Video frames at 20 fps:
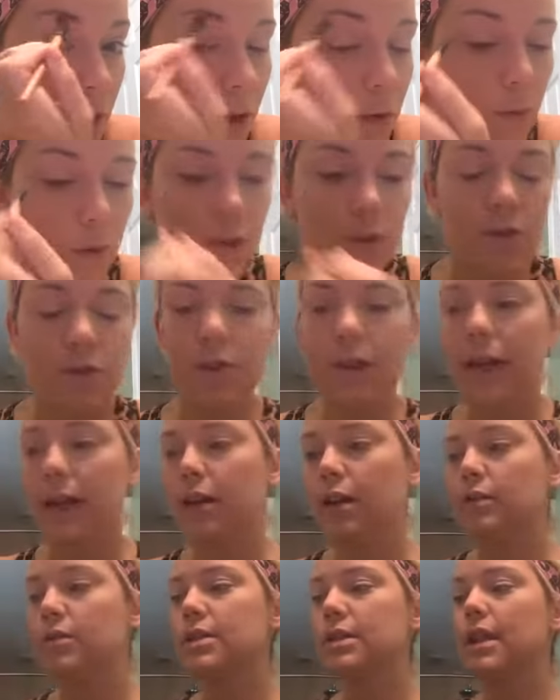with your
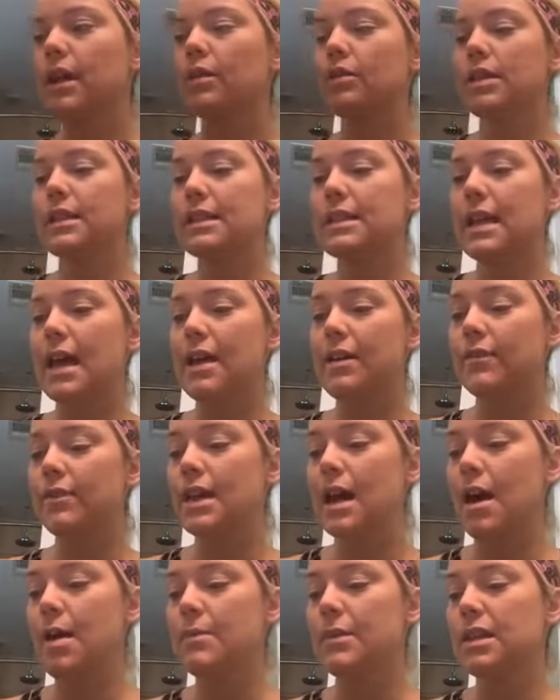shadow. So, to save
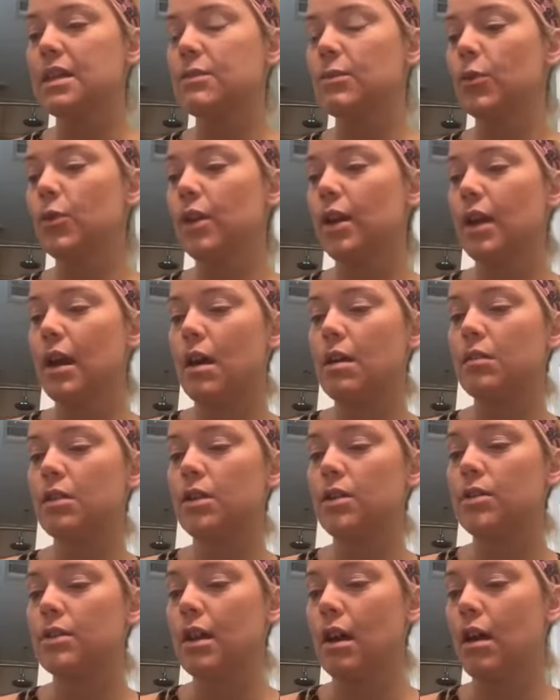time this morning, I'll
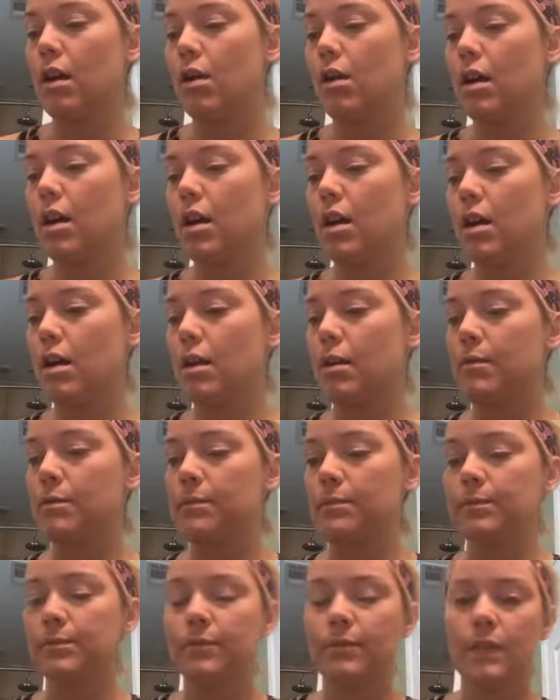use our,
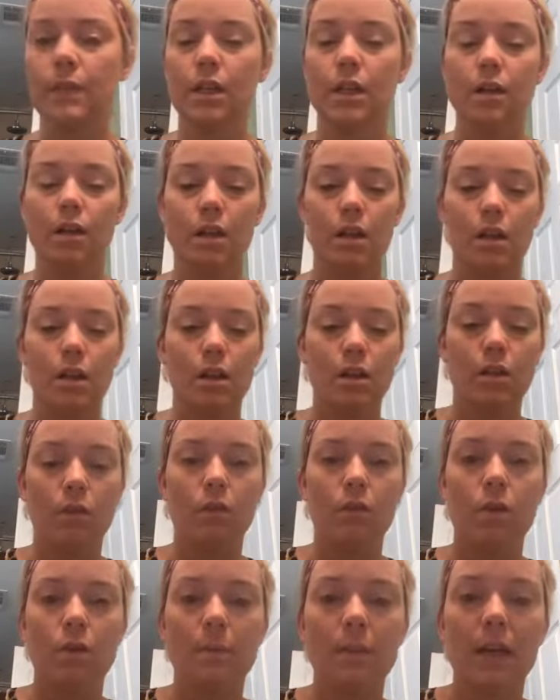
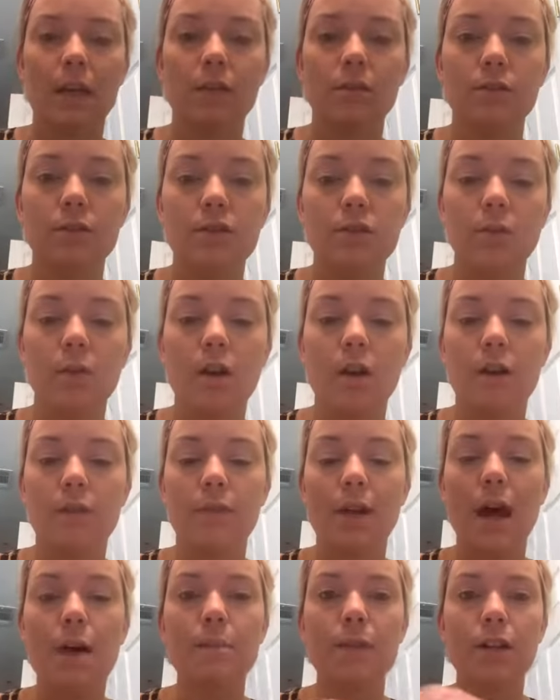Lord, mine looks rough.
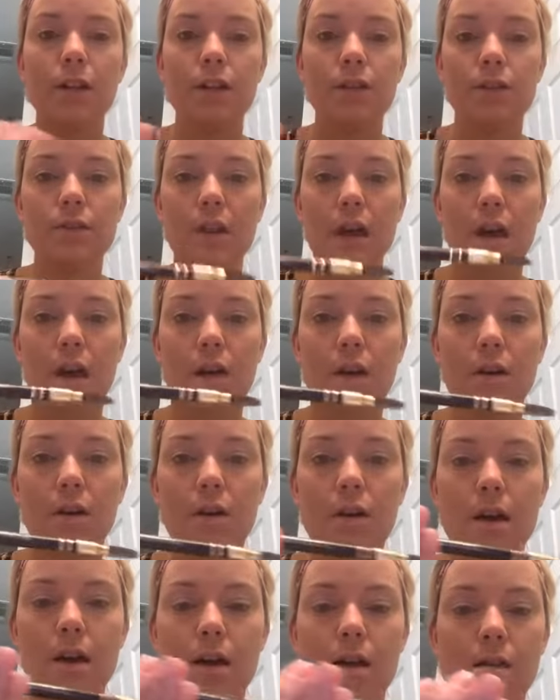I'm going to use
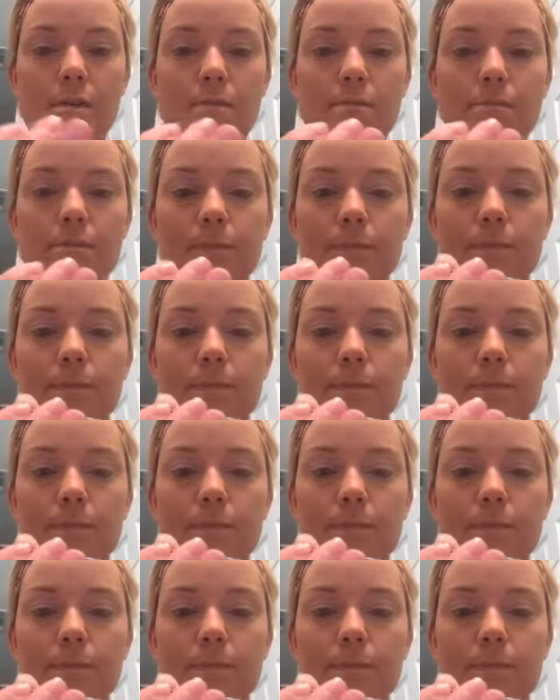our,